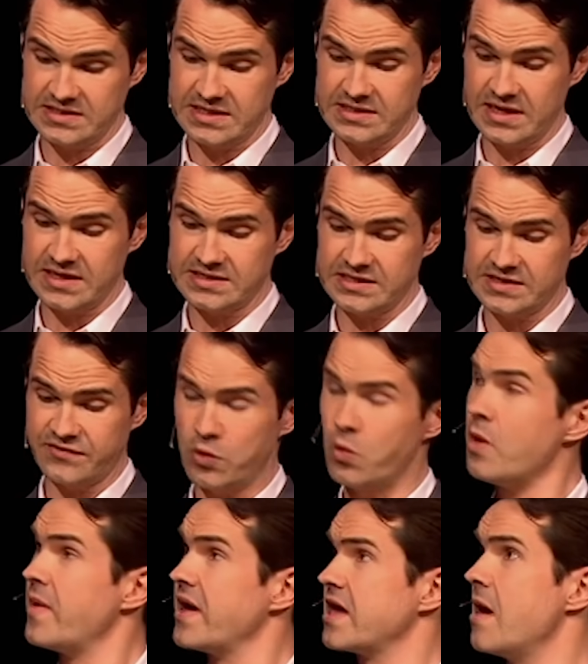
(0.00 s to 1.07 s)
it says, if you
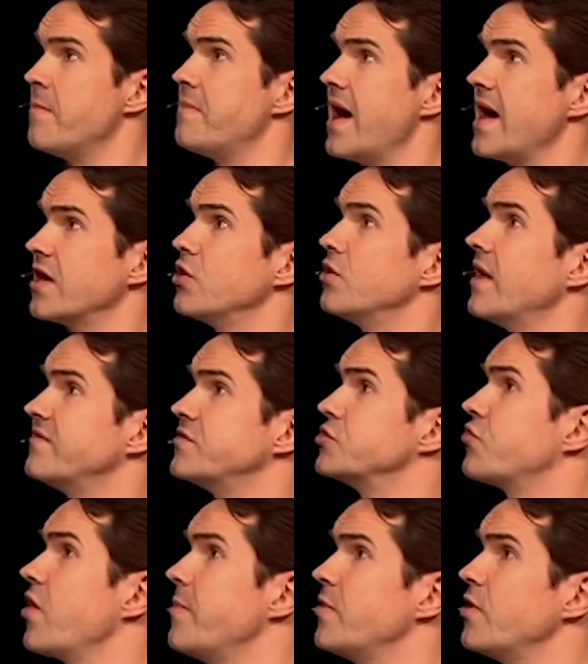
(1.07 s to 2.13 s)
want my comeback, you'll have to
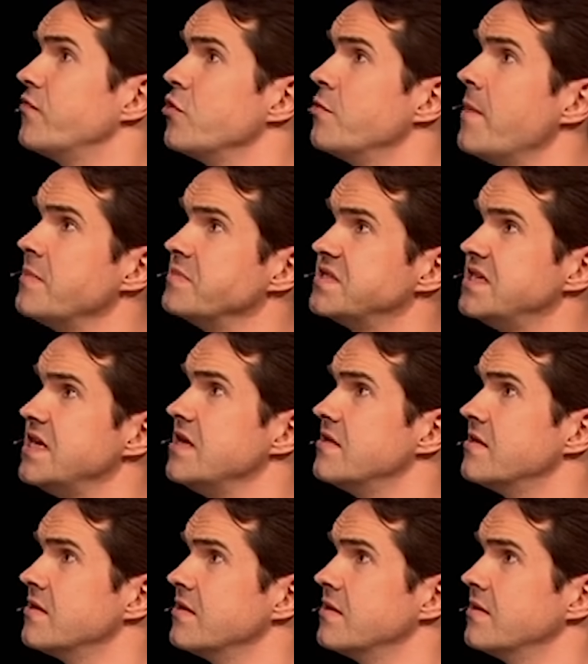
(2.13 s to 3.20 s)
scrape it off your mum's
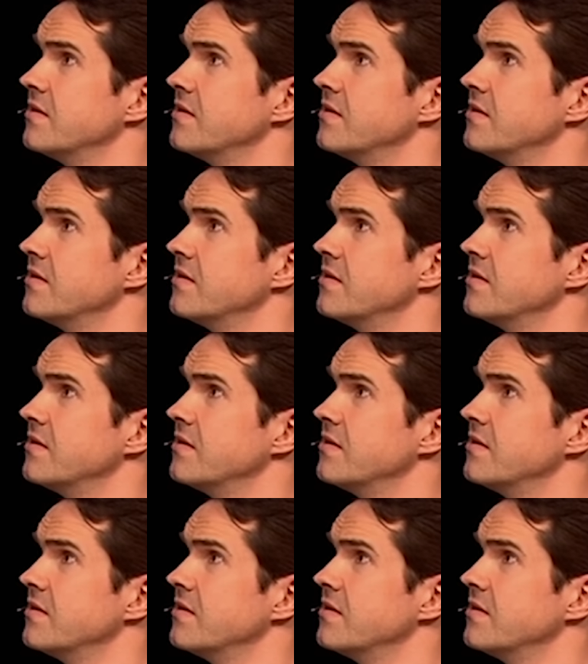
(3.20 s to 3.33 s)
teeth.